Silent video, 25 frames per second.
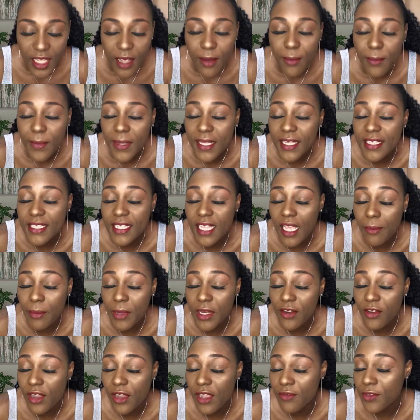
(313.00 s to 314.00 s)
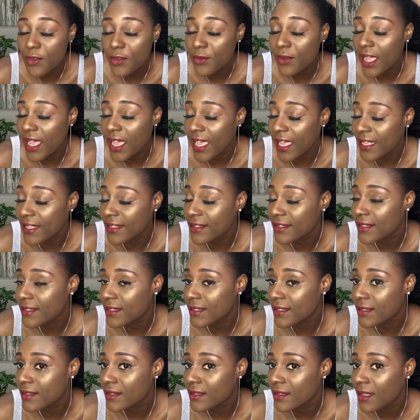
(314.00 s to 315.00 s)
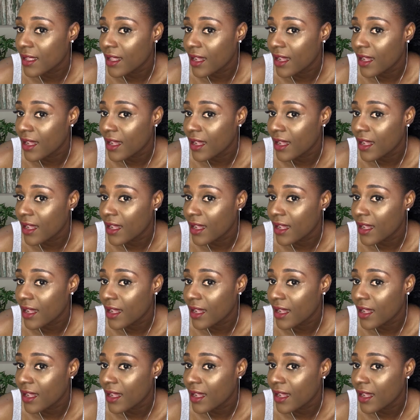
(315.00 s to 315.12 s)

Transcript: Please let me know if you guys